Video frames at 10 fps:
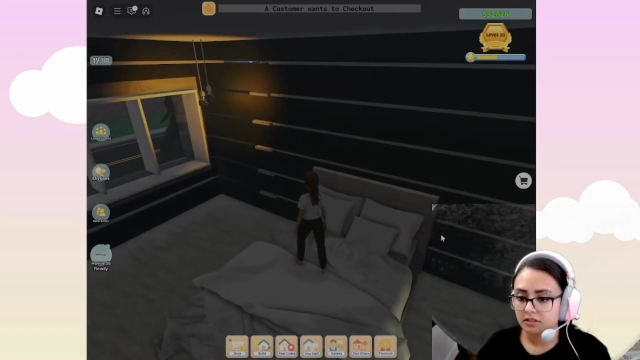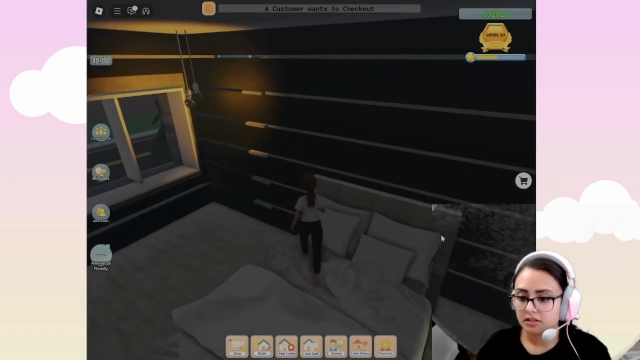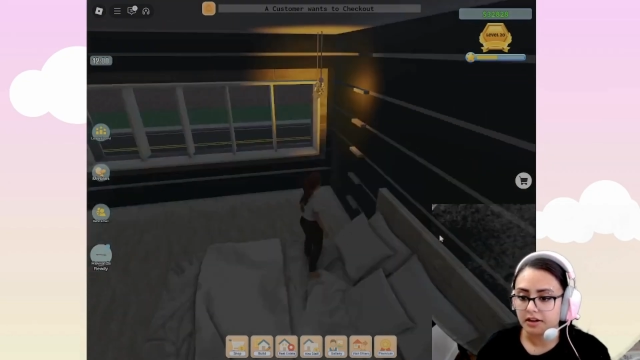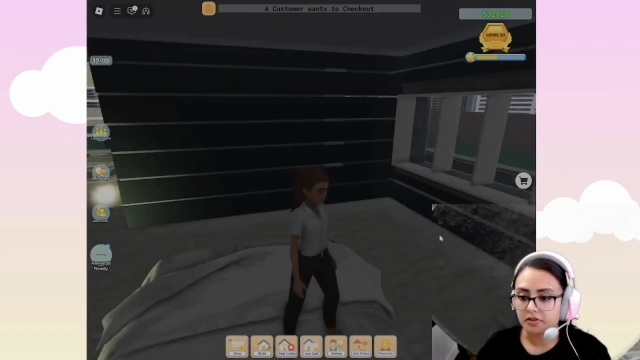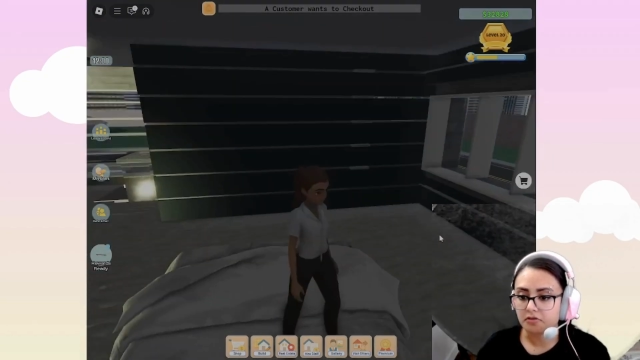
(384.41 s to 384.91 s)

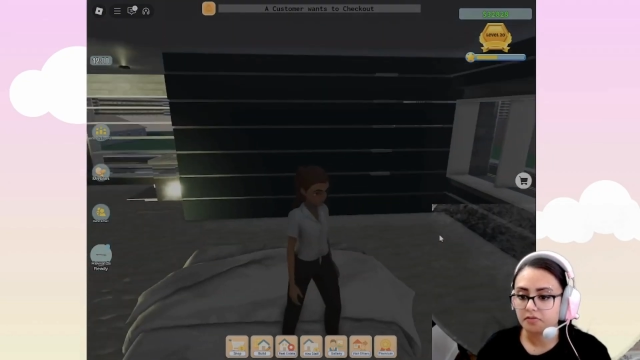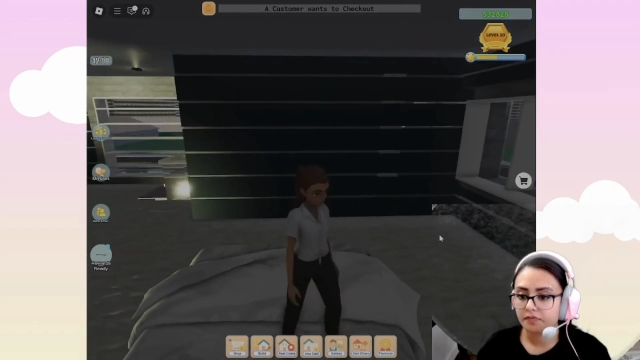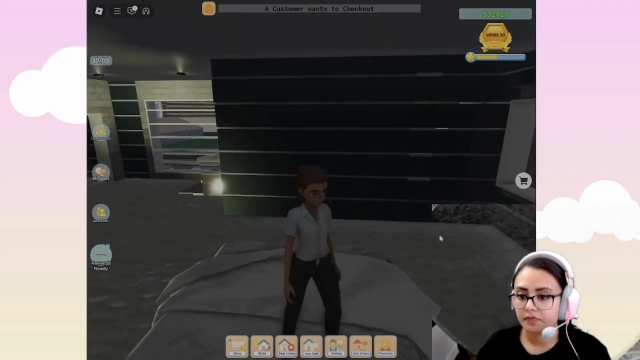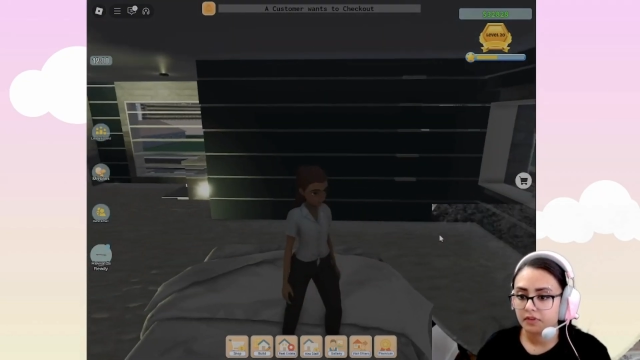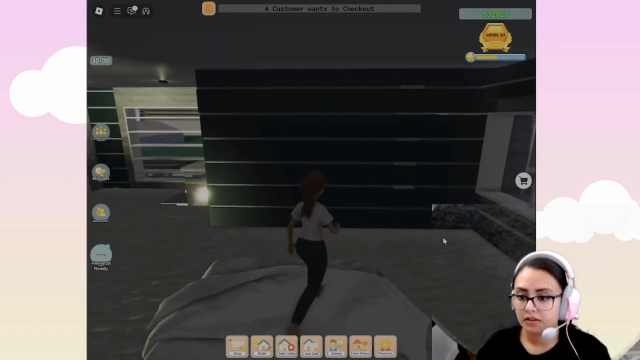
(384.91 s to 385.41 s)
I don't know.
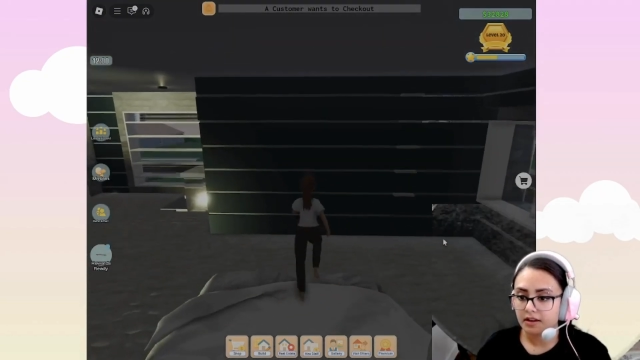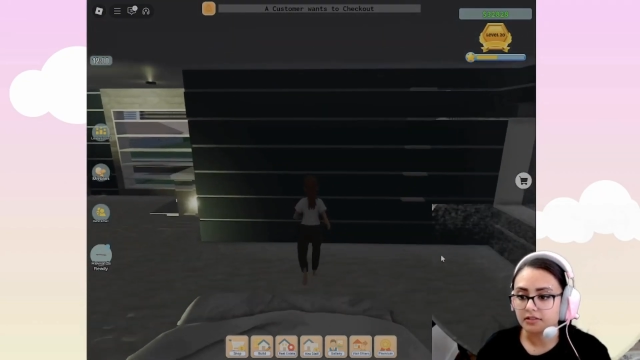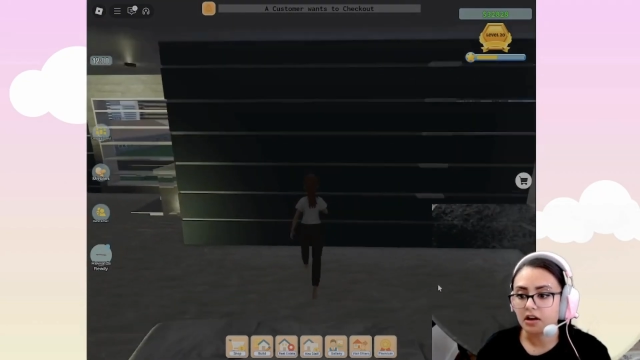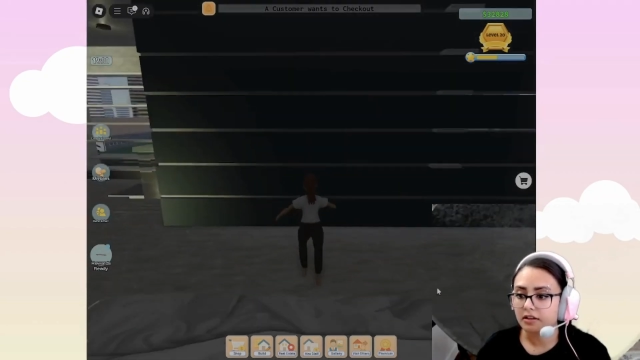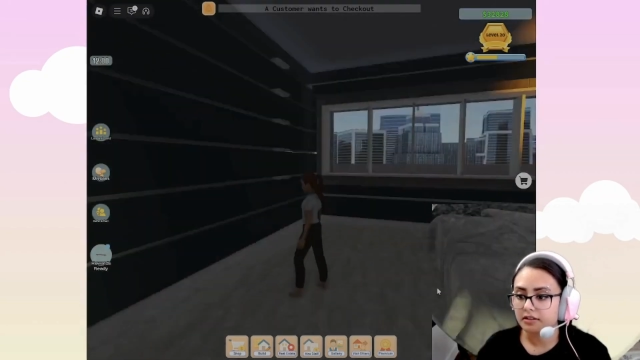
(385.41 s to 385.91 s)
It's
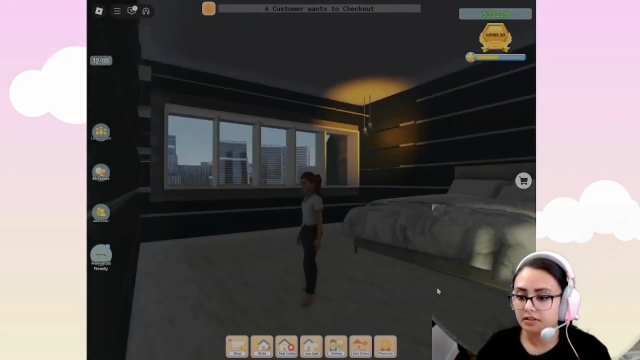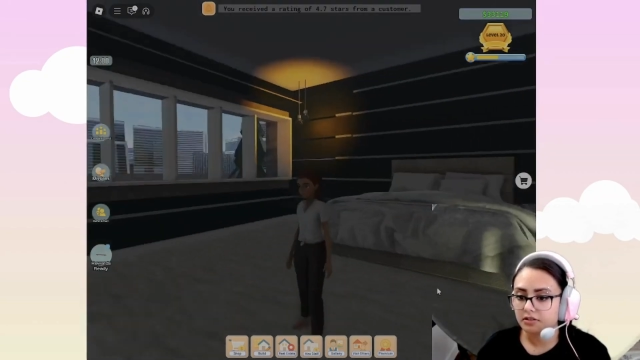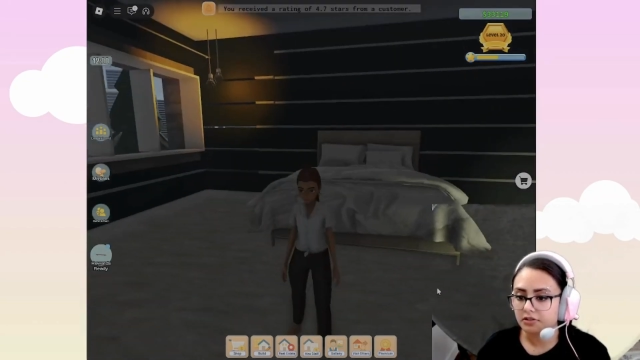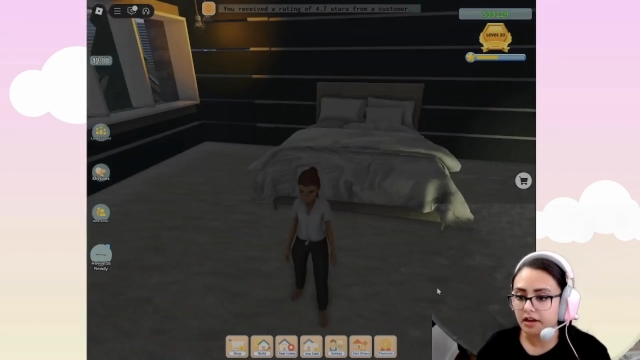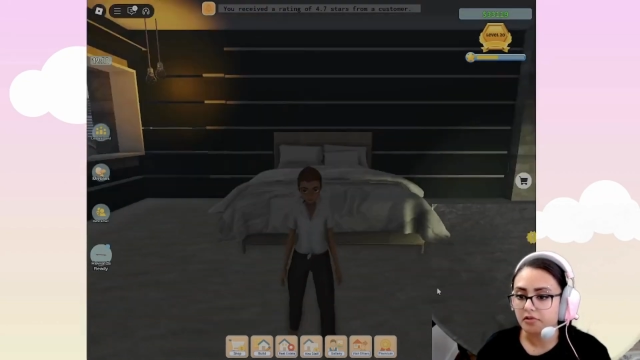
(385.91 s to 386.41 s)
not centered
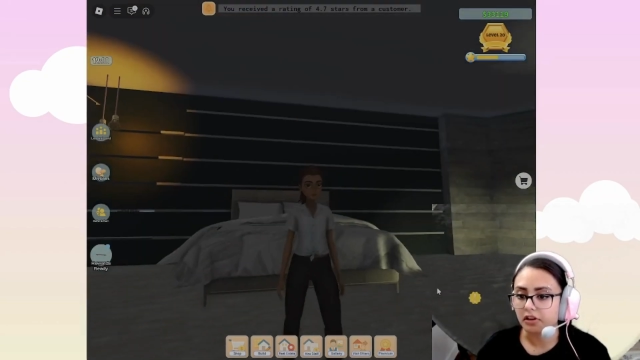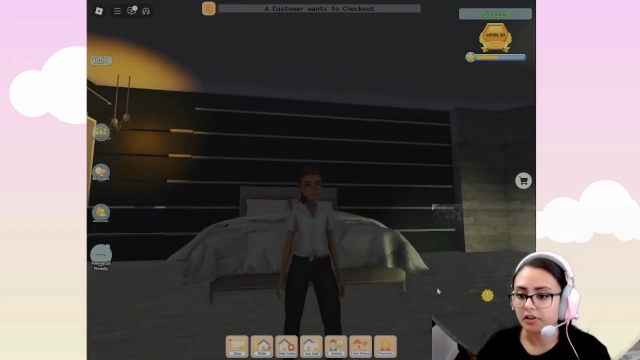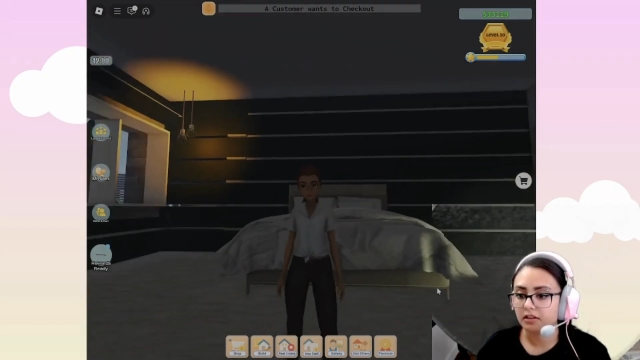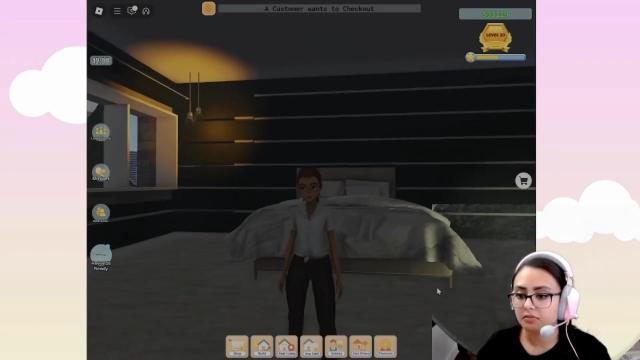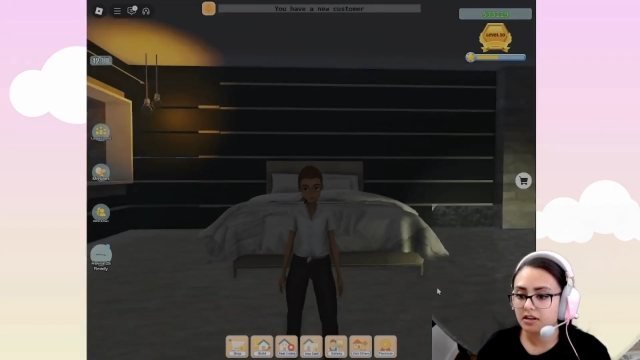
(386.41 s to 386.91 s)
to that wall
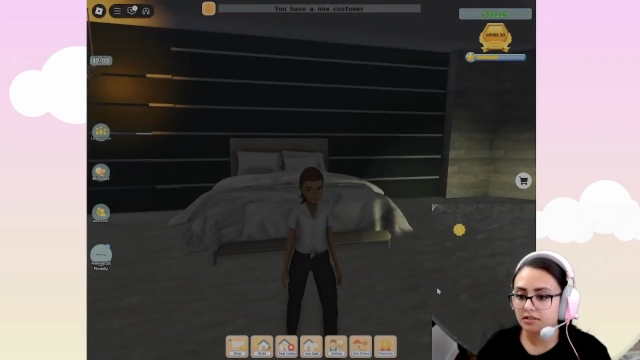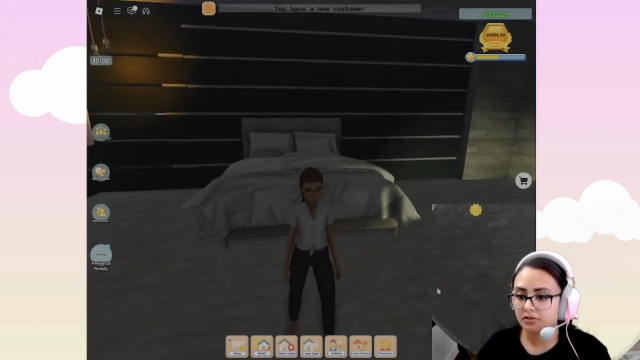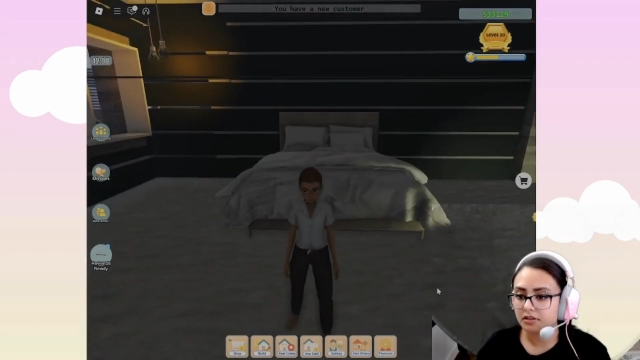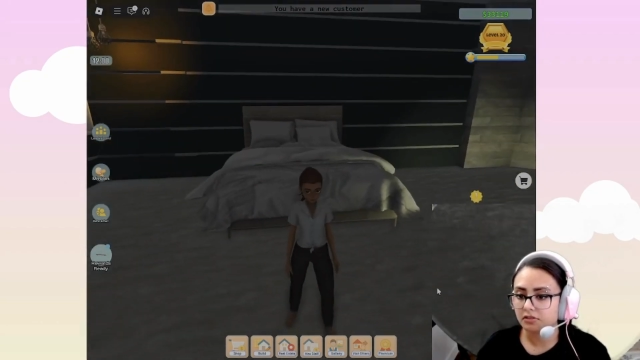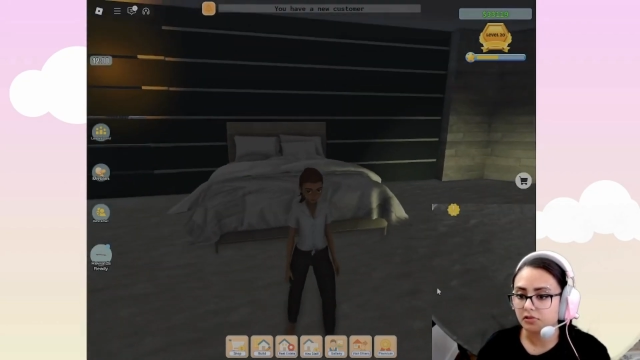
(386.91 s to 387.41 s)
anyways, but it is centered
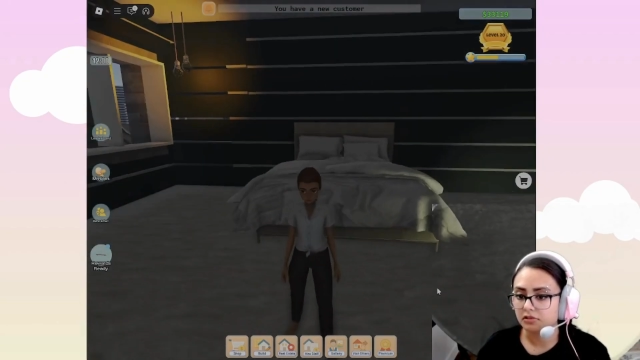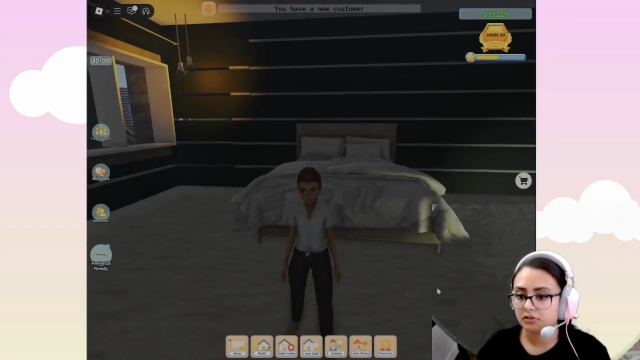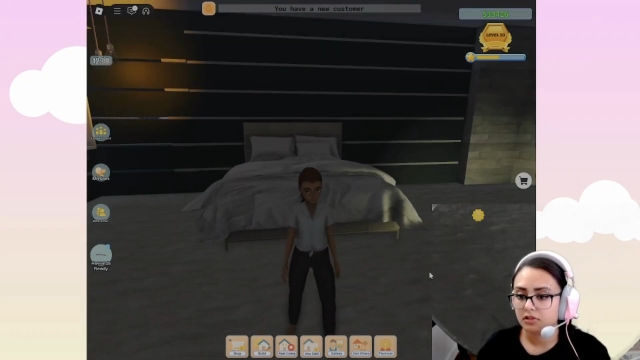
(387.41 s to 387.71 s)
to this wall.